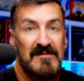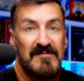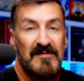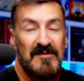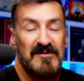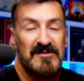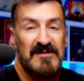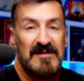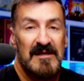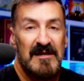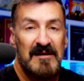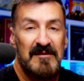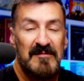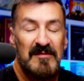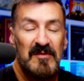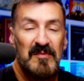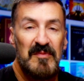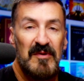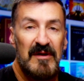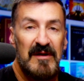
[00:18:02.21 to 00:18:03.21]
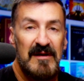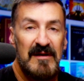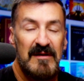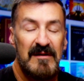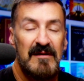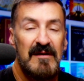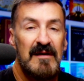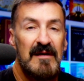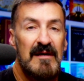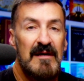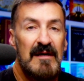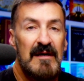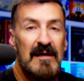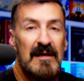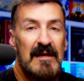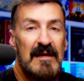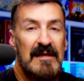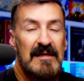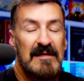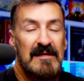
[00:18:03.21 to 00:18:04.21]
the first time you play it,
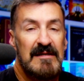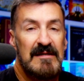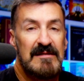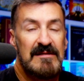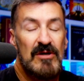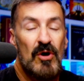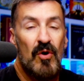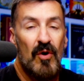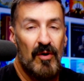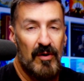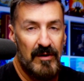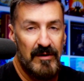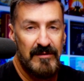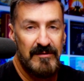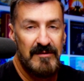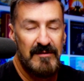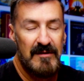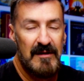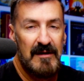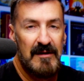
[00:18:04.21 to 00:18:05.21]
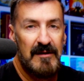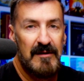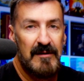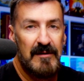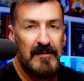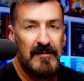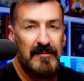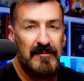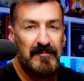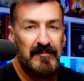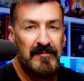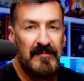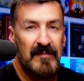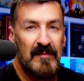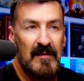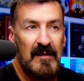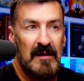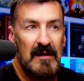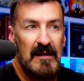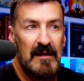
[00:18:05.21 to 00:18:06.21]
it's hard.
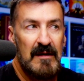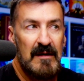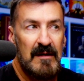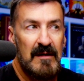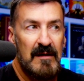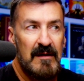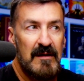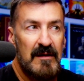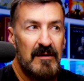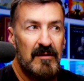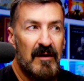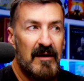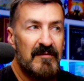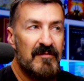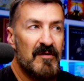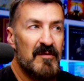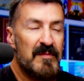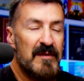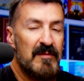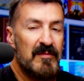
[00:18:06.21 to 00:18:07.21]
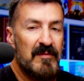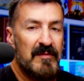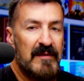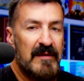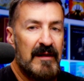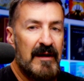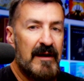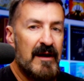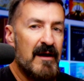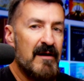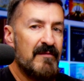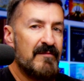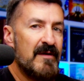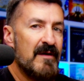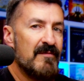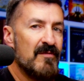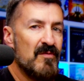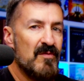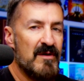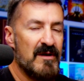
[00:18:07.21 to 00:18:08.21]
I've heard people be like, I've
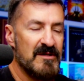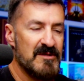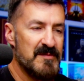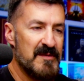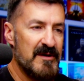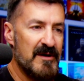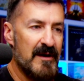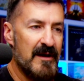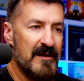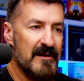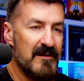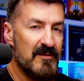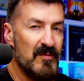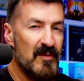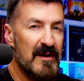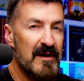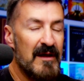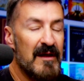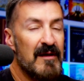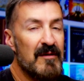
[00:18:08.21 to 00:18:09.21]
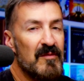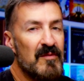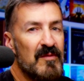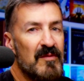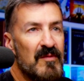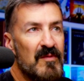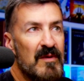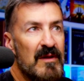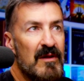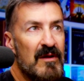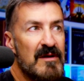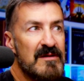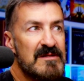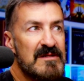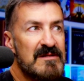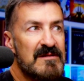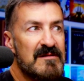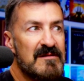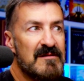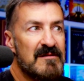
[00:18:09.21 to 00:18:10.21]
never won at Spirit Island. Well, we
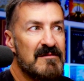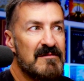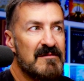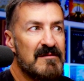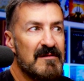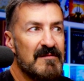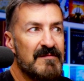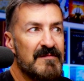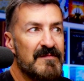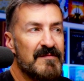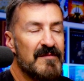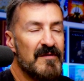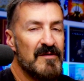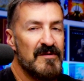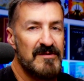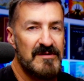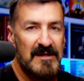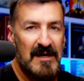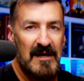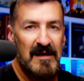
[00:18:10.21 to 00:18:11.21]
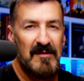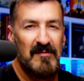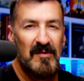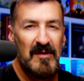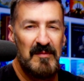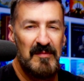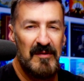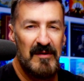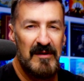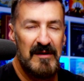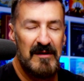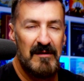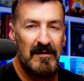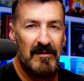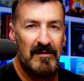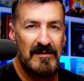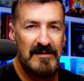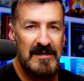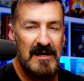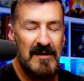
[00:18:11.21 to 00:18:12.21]
lost the first game we played a
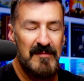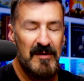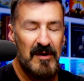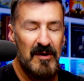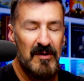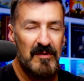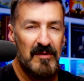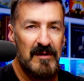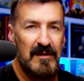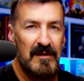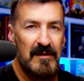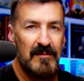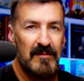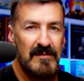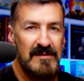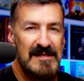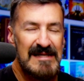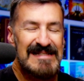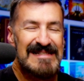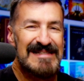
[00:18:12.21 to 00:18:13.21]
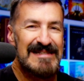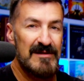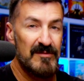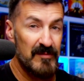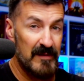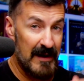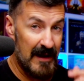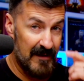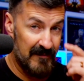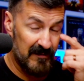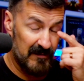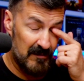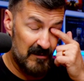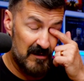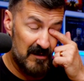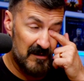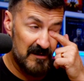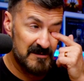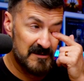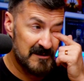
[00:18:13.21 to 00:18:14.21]
long time ago, and then since then we haven't
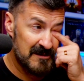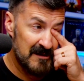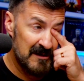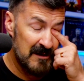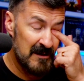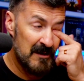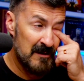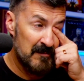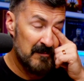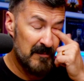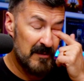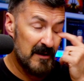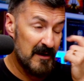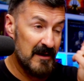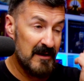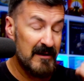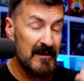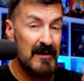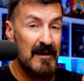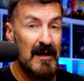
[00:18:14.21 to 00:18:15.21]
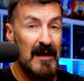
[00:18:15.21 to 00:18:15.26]
lost. But